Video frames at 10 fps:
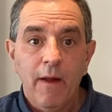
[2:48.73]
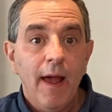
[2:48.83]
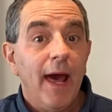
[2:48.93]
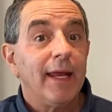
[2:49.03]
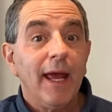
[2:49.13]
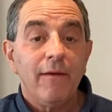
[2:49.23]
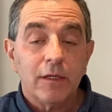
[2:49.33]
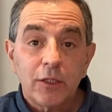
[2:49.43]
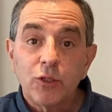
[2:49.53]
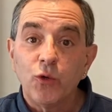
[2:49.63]
And again,
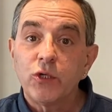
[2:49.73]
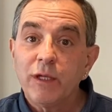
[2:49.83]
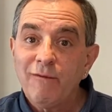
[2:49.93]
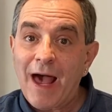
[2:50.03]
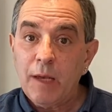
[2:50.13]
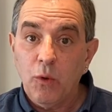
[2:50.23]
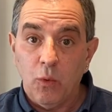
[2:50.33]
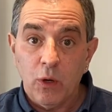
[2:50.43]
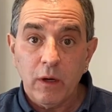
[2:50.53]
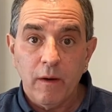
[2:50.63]
socially valuable
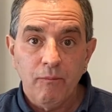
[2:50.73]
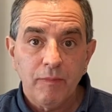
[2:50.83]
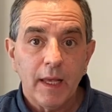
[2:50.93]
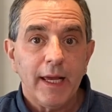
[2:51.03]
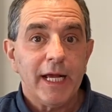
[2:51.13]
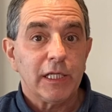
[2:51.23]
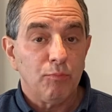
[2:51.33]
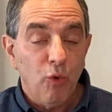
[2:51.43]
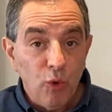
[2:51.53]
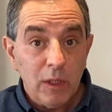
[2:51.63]
work, it's
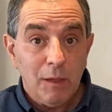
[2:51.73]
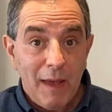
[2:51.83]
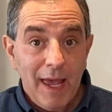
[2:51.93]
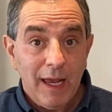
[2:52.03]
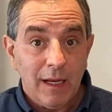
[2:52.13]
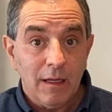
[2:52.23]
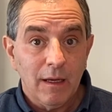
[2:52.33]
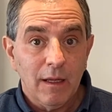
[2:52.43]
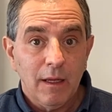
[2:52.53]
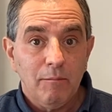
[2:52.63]
poorly paid
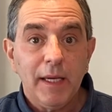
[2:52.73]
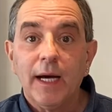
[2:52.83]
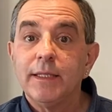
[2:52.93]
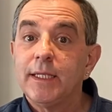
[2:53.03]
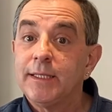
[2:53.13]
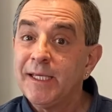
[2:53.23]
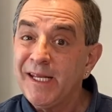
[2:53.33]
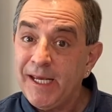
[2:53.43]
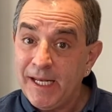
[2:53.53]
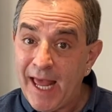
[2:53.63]
because it's
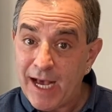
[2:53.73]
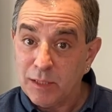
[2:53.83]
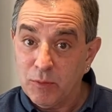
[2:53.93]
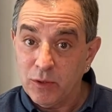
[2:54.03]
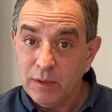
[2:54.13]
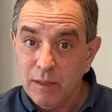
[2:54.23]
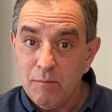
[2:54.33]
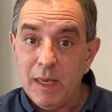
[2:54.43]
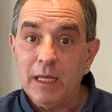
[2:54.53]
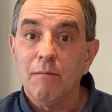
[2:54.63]
inexpert,
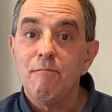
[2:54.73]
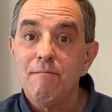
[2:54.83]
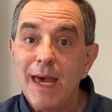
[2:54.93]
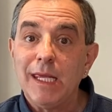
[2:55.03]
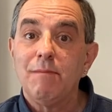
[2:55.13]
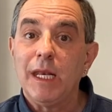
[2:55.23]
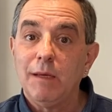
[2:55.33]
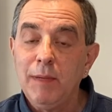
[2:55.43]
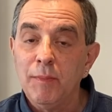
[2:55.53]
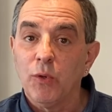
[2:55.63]
meaning many, many
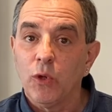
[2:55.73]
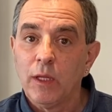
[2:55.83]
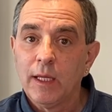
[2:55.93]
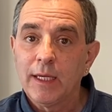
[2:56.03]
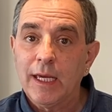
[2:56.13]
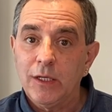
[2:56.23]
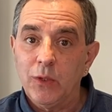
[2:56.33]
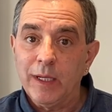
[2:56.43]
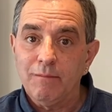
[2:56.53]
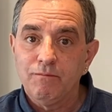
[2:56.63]
people can do it.